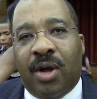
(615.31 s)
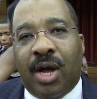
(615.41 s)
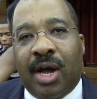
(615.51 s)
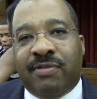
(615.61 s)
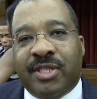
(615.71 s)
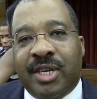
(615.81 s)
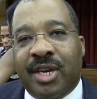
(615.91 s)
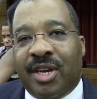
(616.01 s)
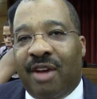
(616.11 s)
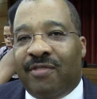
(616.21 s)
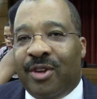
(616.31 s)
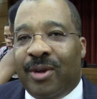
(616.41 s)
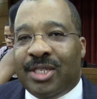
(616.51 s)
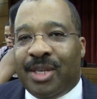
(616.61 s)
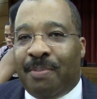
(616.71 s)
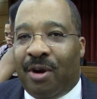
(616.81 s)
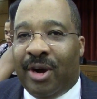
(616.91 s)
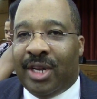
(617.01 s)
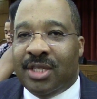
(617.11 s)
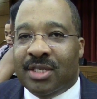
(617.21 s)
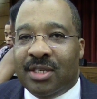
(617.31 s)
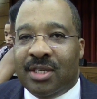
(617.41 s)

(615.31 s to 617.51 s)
I've seen enough USC parties.